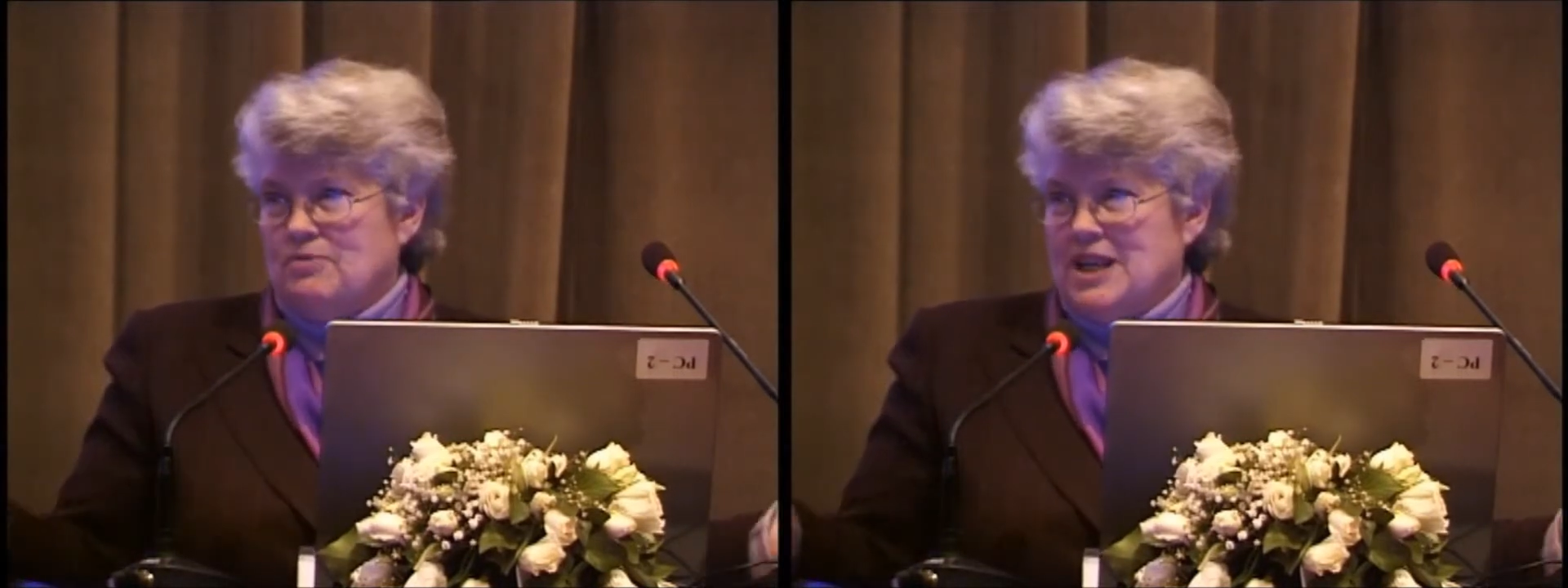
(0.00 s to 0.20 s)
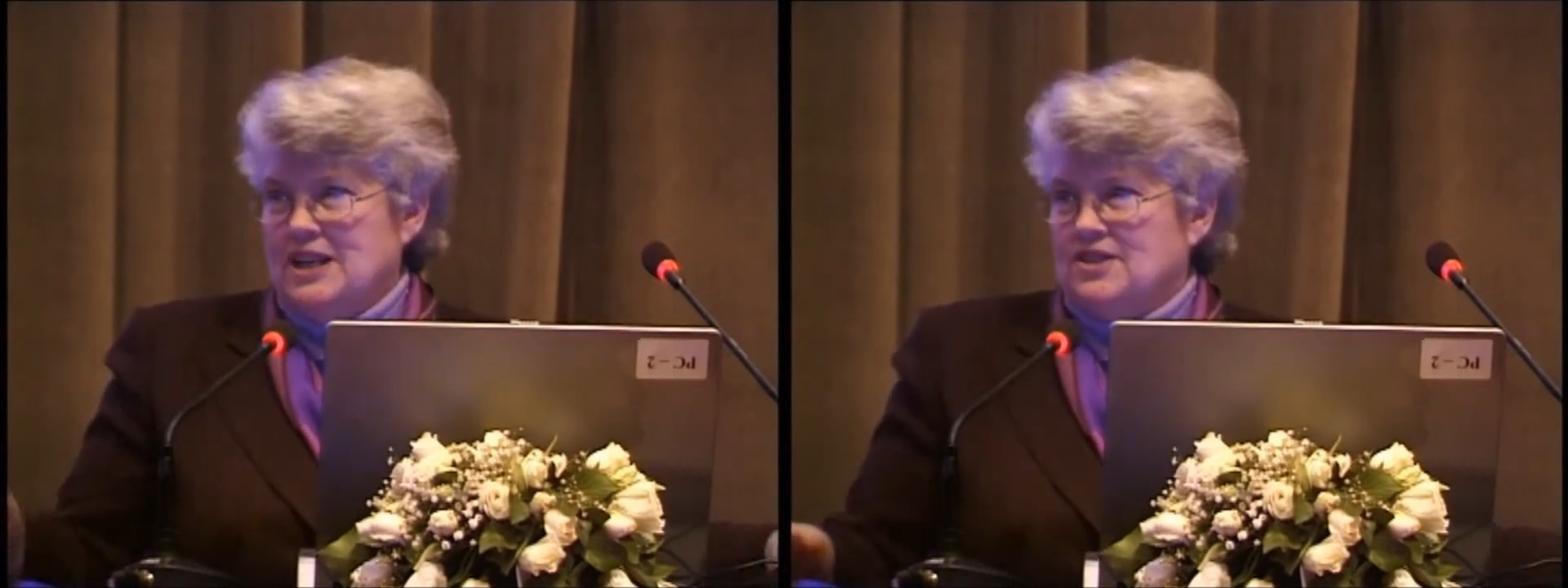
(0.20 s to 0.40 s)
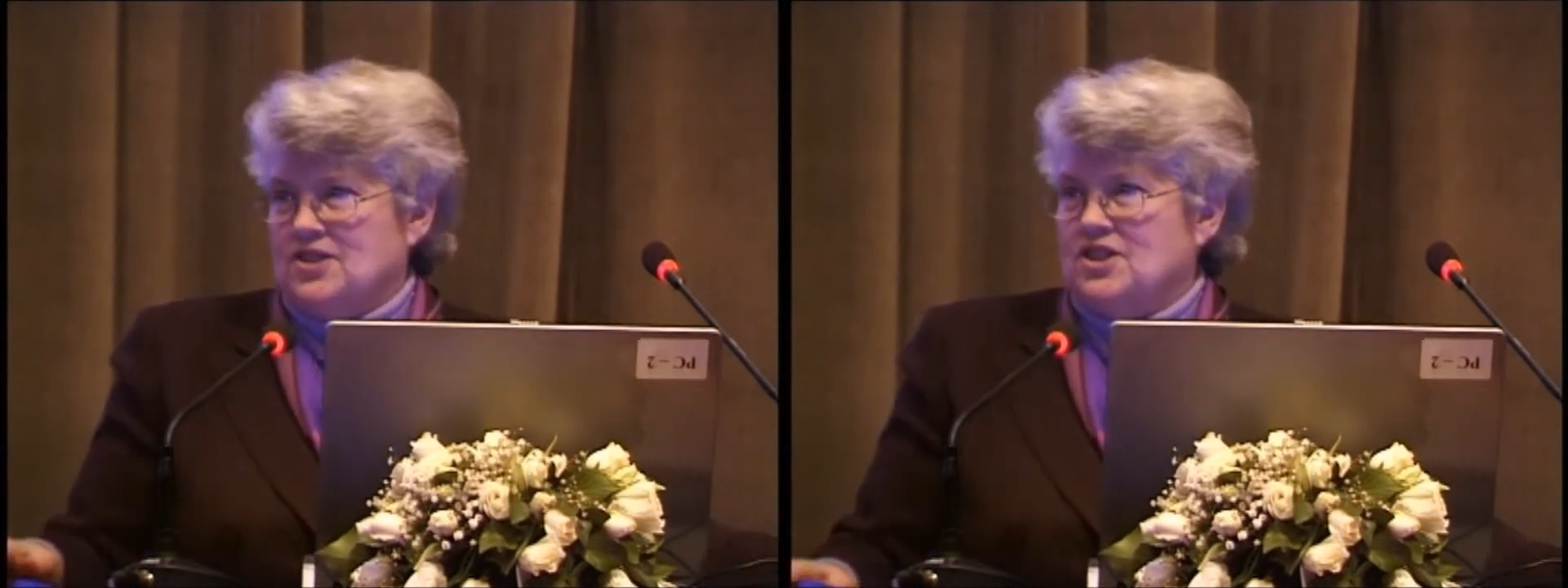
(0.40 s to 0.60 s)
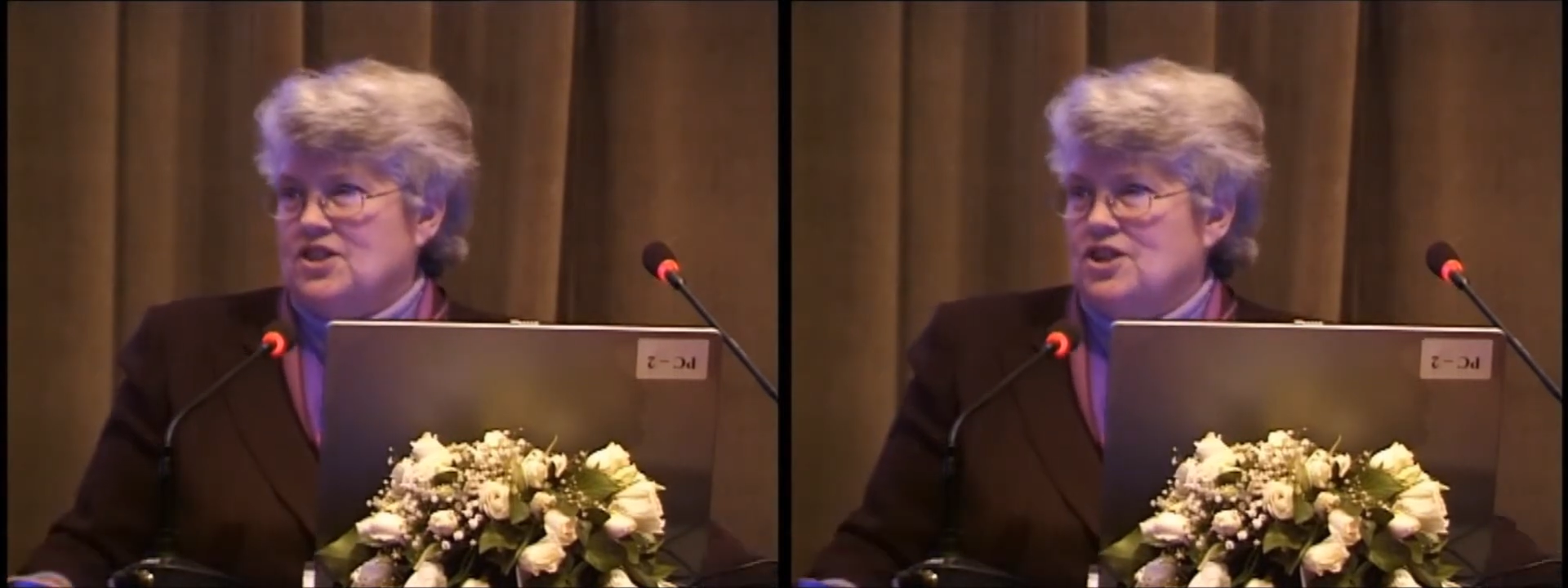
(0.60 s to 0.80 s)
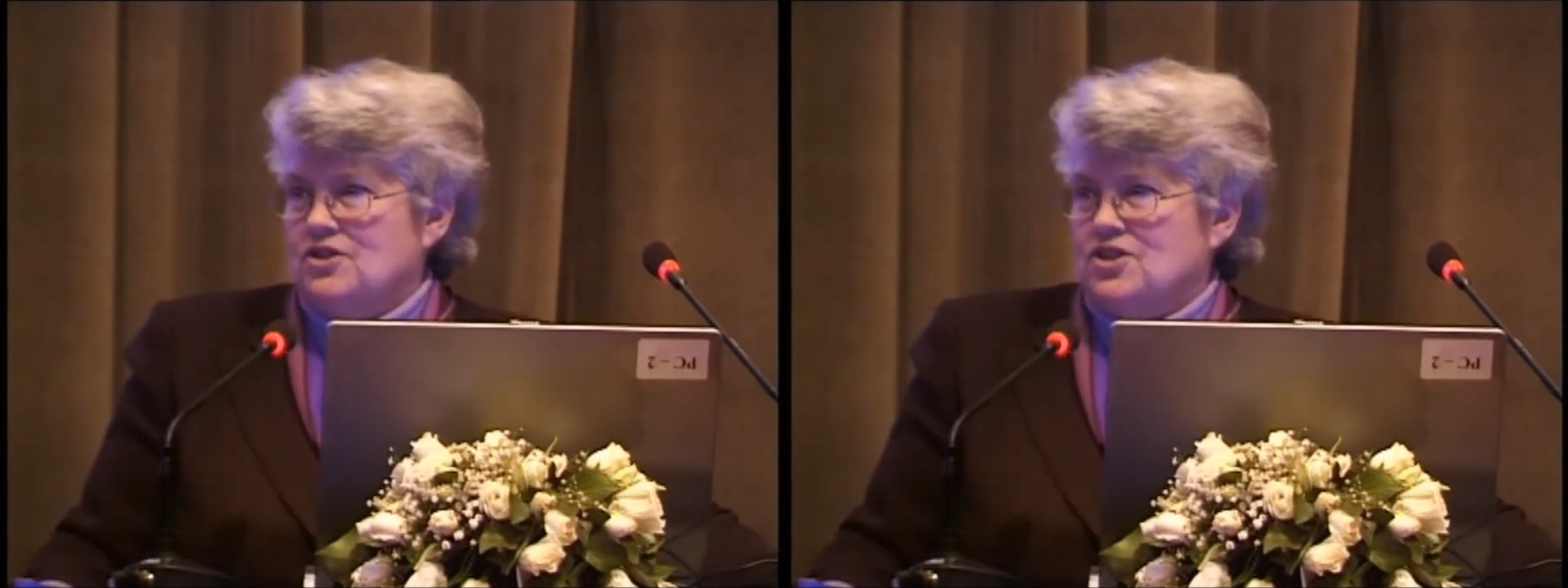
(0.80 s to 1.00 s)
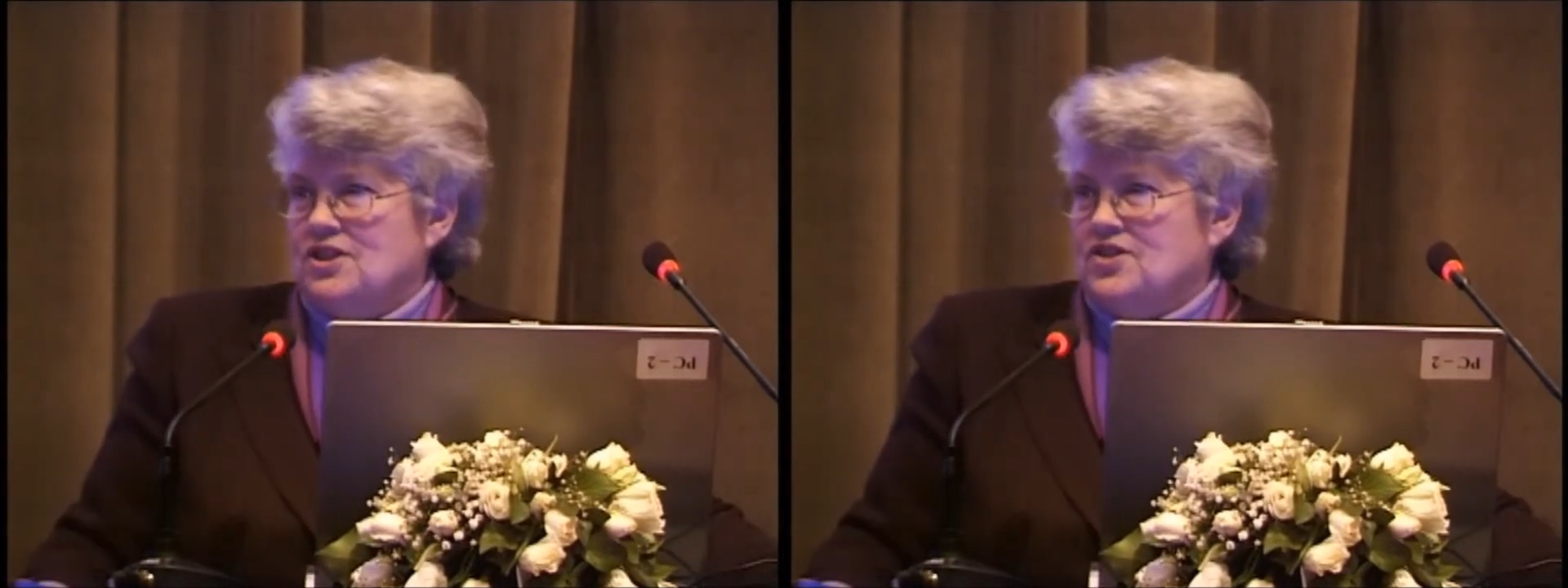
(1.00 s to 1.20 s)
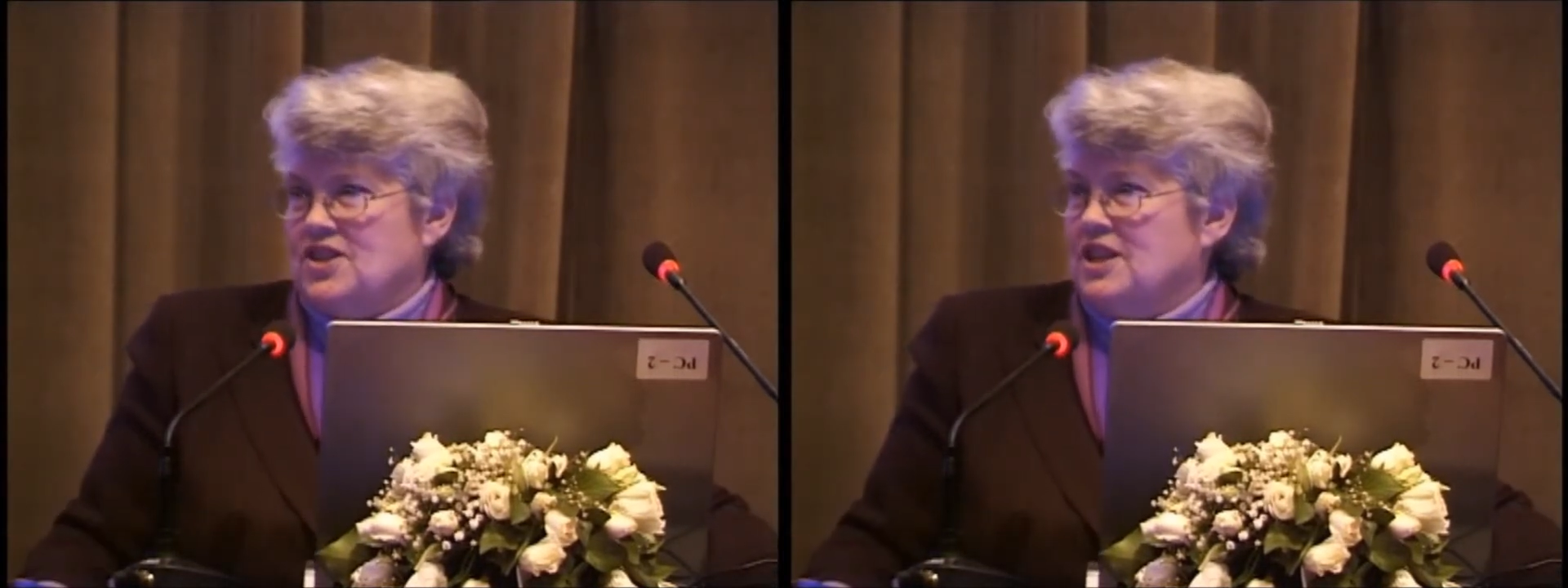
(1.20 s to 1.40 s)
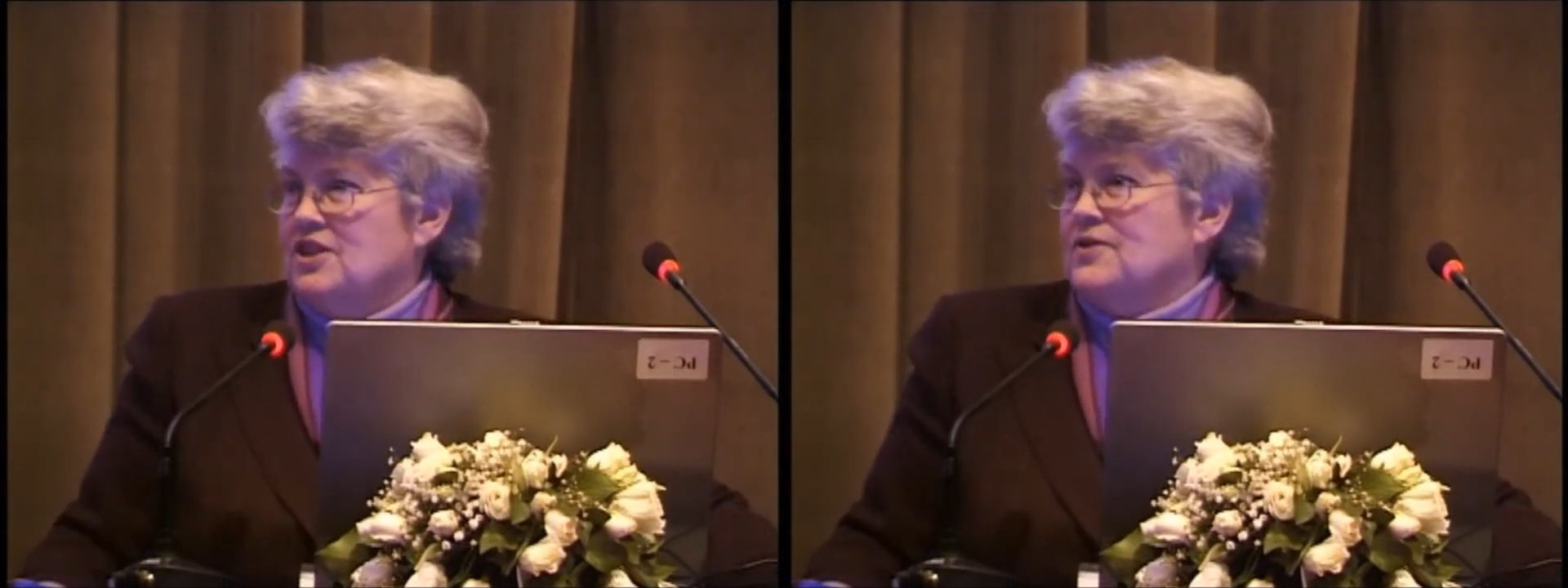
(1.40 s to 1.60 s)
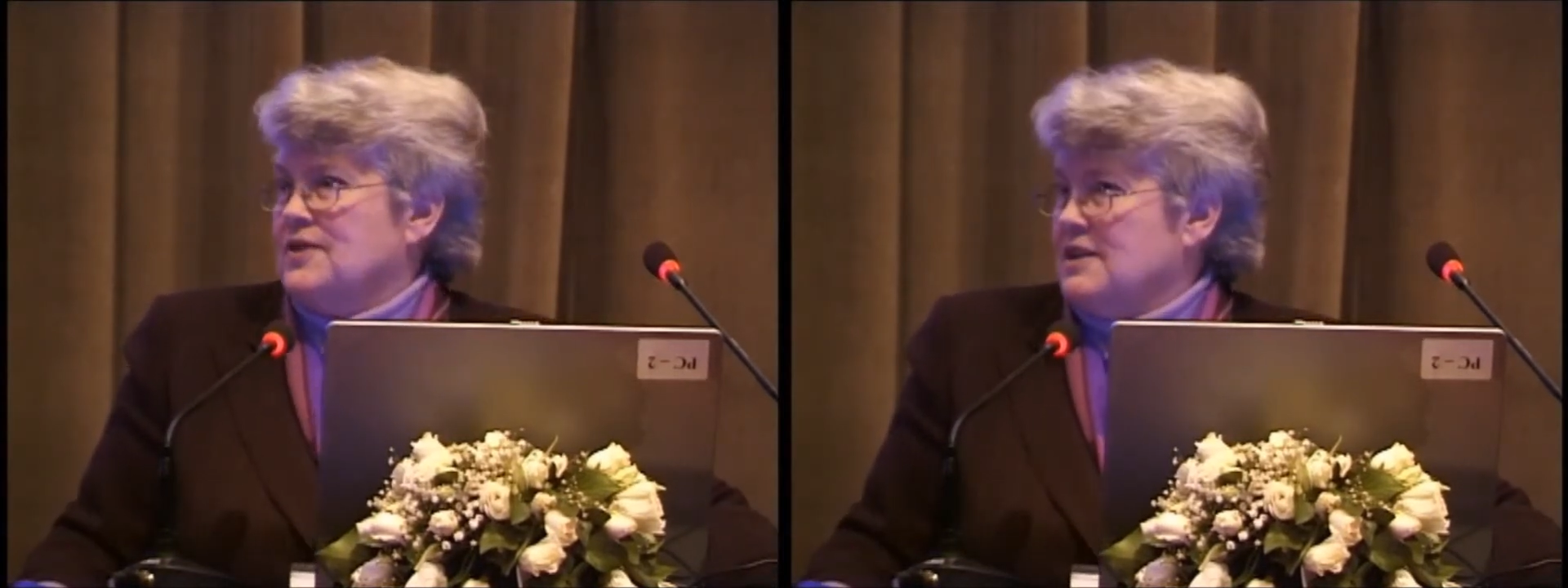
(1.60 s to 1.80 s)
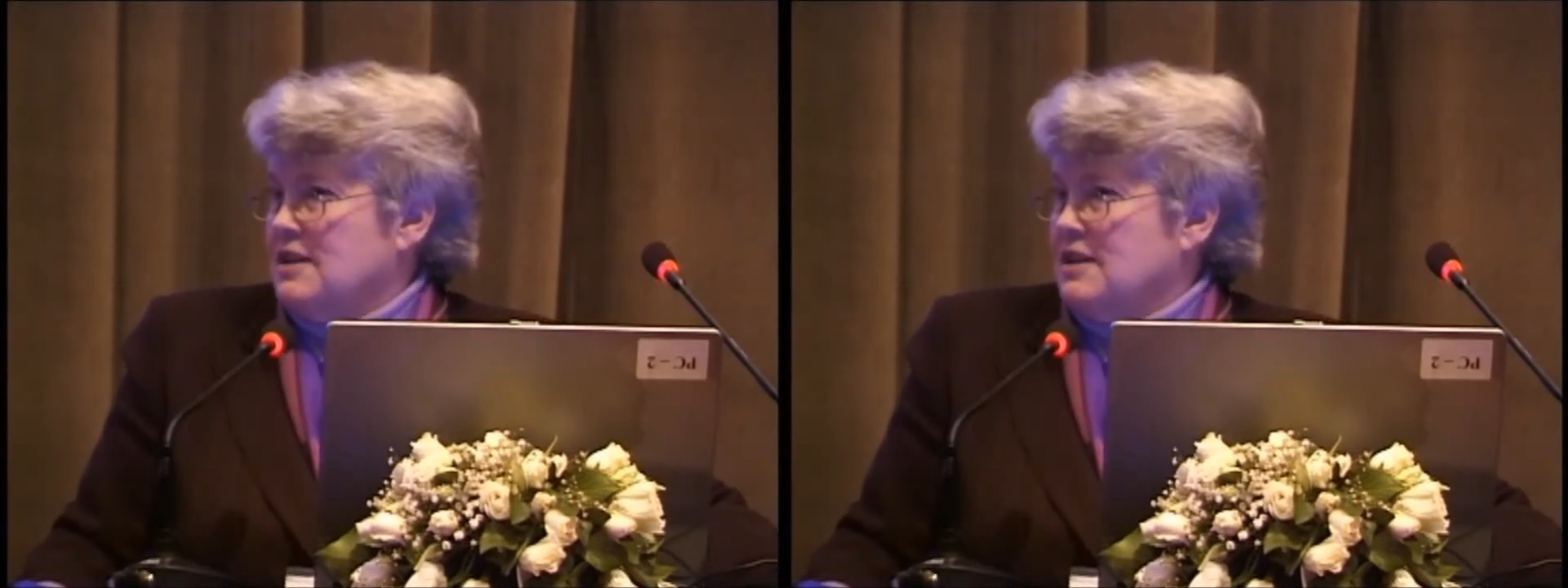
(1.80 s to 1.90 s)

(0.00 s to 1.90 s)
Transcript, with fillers: many institutions here that